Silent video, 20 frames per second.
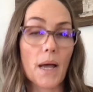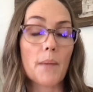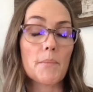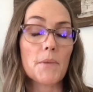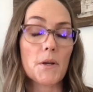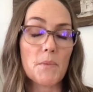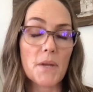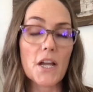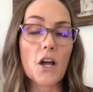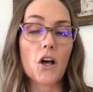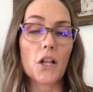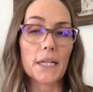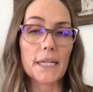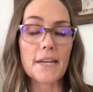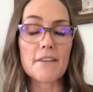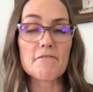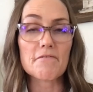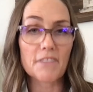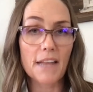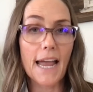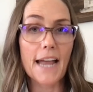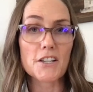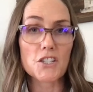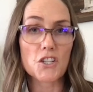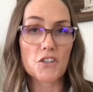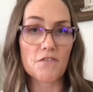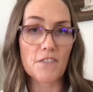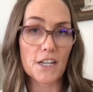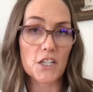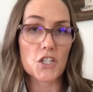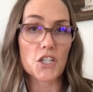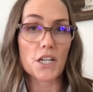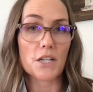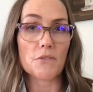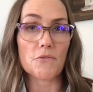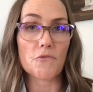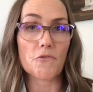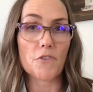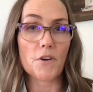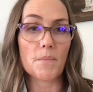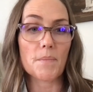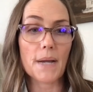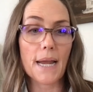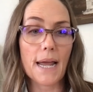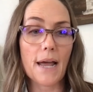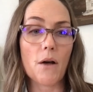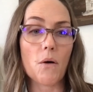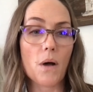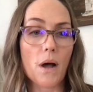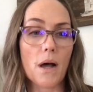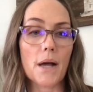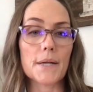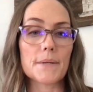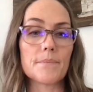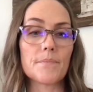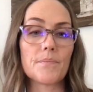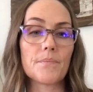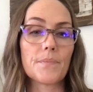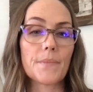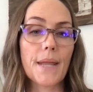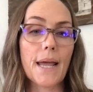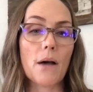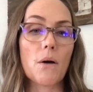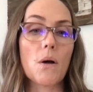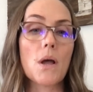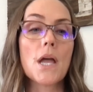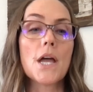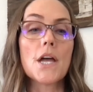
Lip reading: I'm going to be calling it flash fiction from now on. Now,